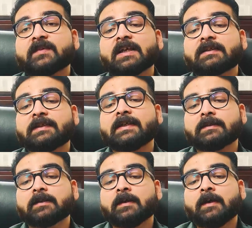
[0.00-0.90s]

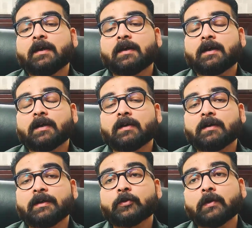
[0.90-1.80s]
Then
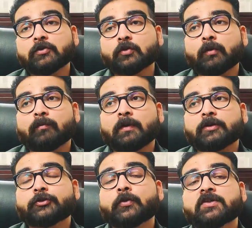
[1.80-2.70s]
it also
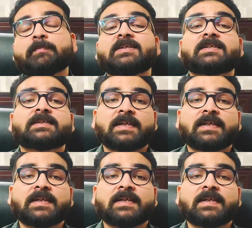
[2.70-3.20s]
shows business